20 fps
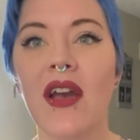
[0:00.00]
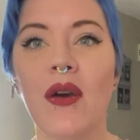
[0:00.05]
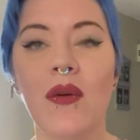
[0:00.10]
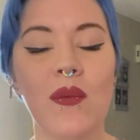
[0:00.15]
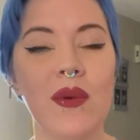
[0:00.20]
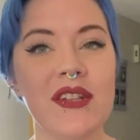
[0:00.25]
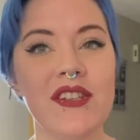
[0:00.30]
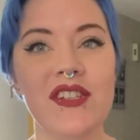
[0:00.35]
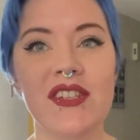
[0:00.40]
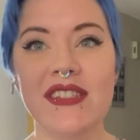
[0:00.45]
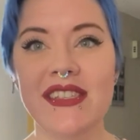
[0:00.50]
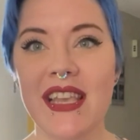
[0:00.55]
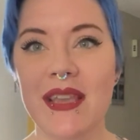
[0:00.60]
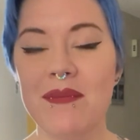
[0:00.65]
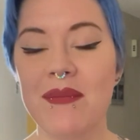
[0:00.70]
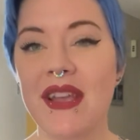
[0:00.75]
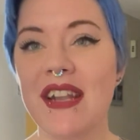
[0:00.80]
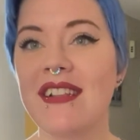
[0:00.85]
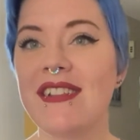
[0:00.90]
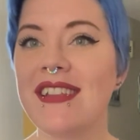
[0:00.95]
which is a
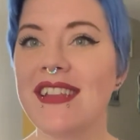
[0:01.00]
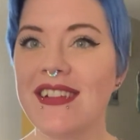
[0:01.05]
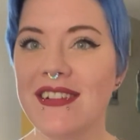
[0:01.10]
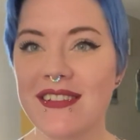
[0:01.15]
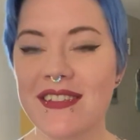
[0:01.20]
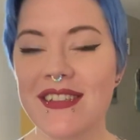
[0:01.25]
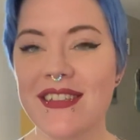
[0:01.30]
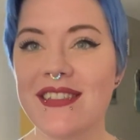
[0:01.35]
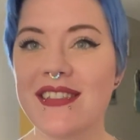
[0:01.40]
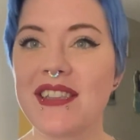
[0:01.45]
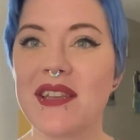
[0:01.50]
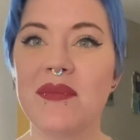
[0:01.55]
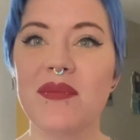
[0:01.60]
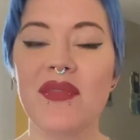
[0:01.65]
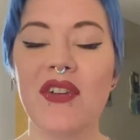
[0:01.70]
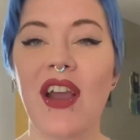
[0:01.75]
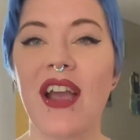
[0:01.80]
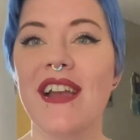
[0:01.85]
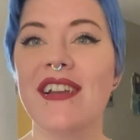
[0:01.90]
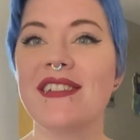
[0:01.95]
mental illness
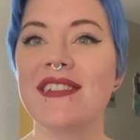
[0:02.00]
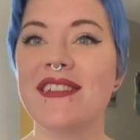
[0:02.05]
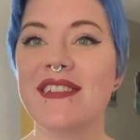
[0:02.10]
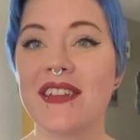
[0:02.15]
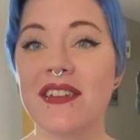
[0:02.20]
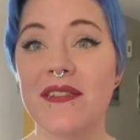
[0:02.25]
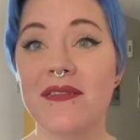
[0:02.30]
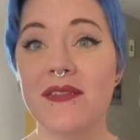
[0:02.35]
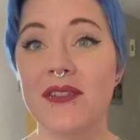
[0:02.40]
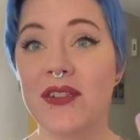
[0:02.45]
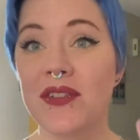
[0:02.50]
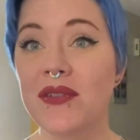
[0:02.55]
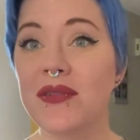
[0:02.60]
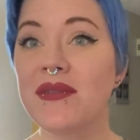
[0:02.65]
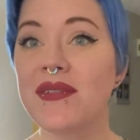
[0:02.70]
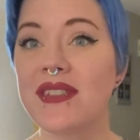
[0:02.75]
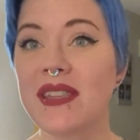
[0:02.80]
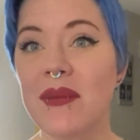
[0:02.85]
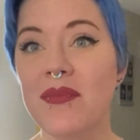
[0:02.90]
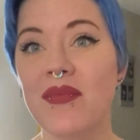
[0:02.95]
comprised of two
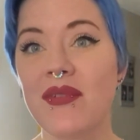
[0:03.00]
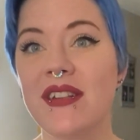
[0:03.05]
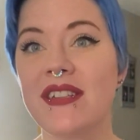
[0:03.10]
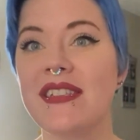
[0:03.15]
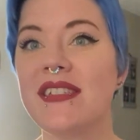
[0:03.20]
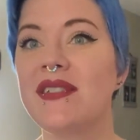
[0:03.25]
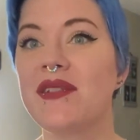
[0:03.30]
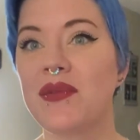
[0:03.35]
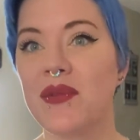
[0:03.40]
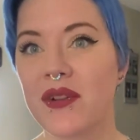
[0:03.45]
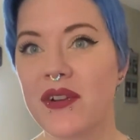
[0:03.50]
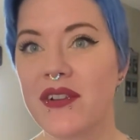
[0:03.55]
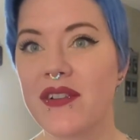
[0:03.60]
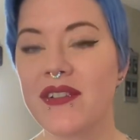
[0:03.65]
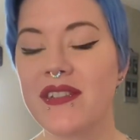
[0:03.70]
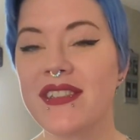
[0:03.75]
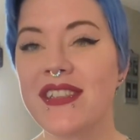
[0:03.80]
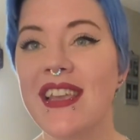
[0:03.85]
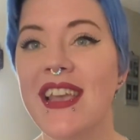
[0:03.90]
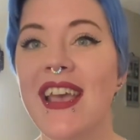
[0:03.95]
separate
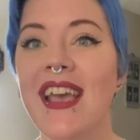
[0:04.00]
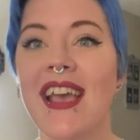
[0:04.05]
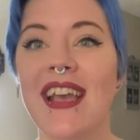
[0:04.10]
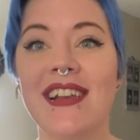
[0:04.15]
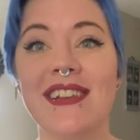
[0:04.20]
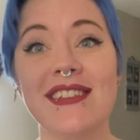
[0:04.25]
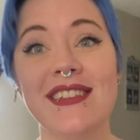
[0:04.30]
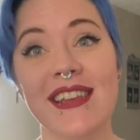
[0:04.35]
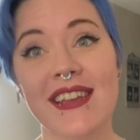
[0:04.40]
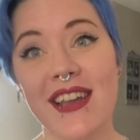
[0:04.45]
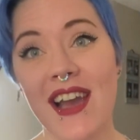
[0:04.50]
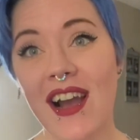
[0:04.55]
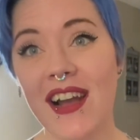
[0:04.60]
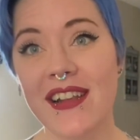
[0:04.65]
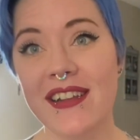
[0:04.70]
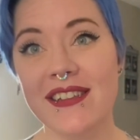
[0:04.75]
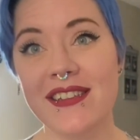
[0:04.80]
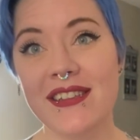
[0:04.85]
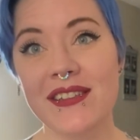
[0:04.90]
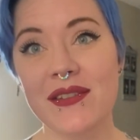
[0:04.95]
disorders, a
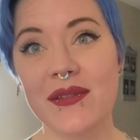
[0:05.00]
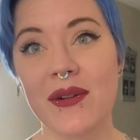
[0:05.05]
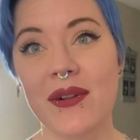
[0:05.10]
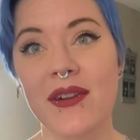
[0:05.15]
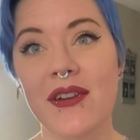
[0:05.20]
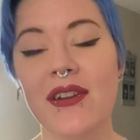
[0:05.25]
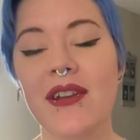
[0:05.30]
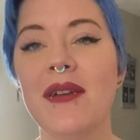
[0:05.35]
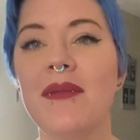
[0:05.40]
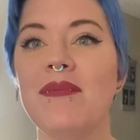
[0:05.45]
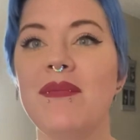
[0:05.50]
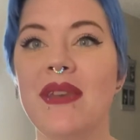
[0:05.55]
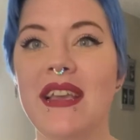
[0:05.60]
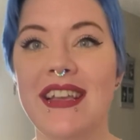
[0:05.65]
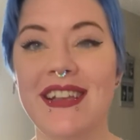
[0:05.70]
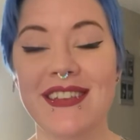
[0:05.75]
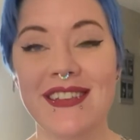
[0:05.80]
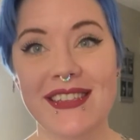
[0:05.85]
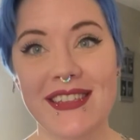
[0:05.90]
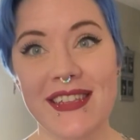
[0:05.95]
psychotic disorder,
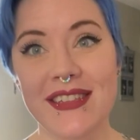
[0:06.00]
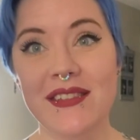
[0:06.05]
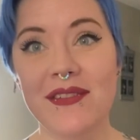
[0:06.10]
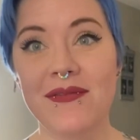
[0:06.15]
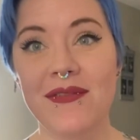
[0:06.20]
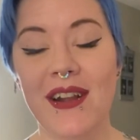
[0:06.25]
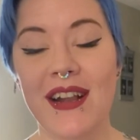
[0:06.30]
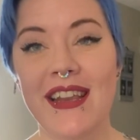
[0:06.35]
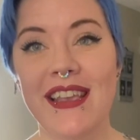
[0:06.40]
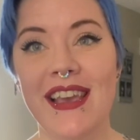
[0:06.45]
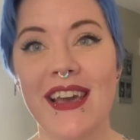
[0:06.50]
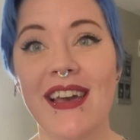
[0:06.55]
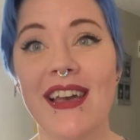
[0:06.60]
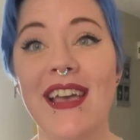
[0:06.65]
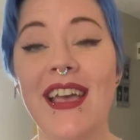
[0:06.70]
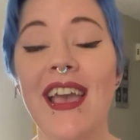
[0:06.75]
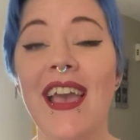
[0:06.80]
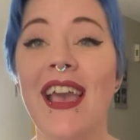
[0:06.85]
being schizophrenia,